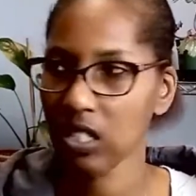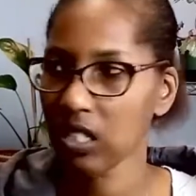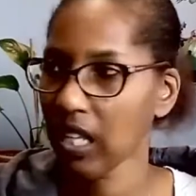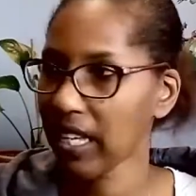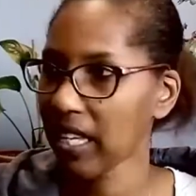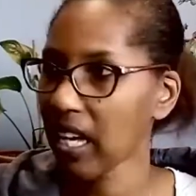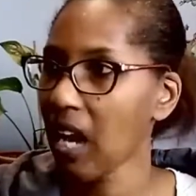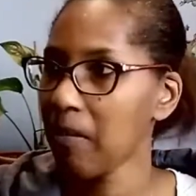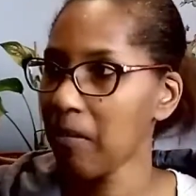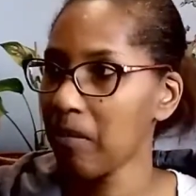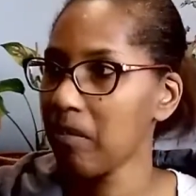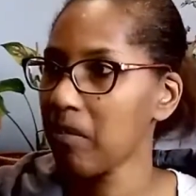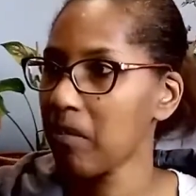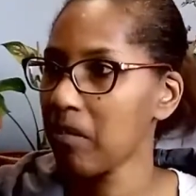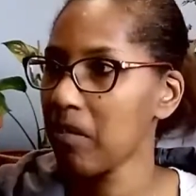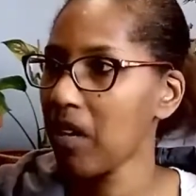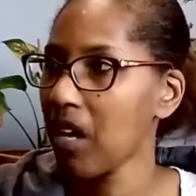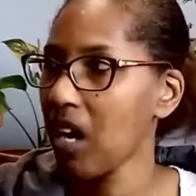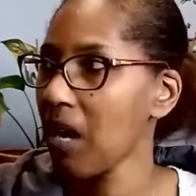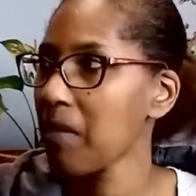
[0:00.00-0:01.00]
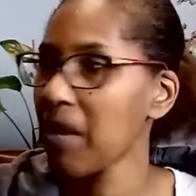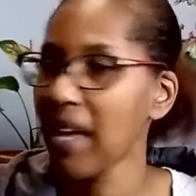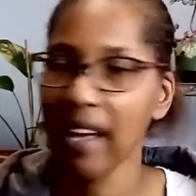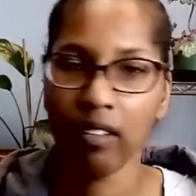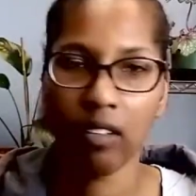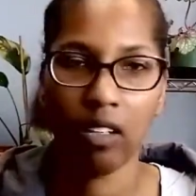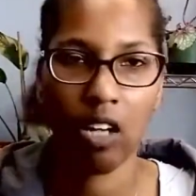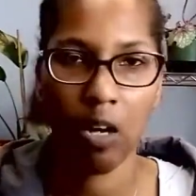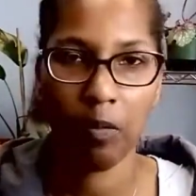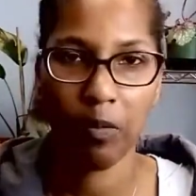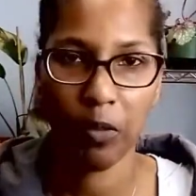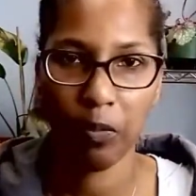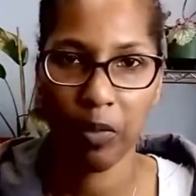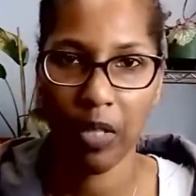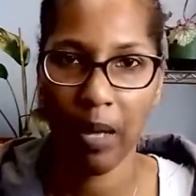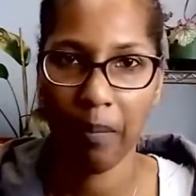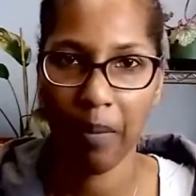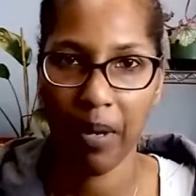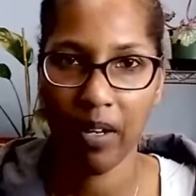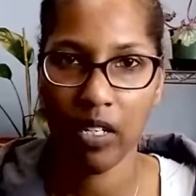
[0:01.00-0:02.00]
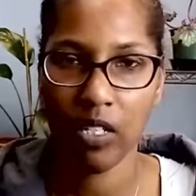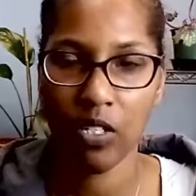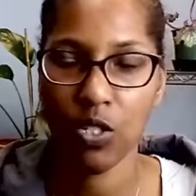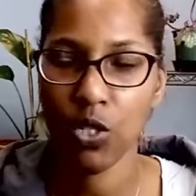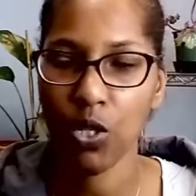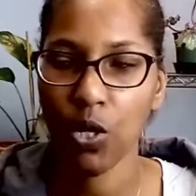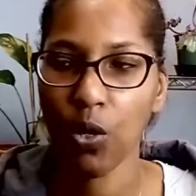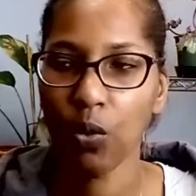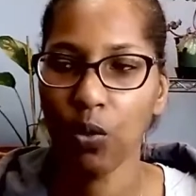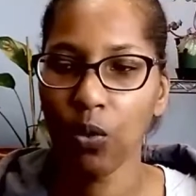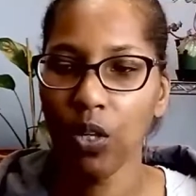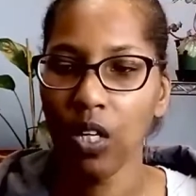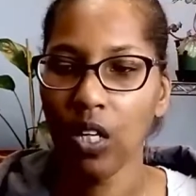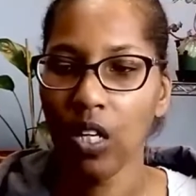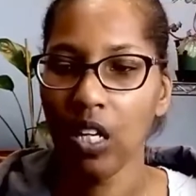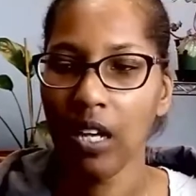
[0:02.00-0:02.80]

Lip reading: like, I'm a helicopter plant parent, so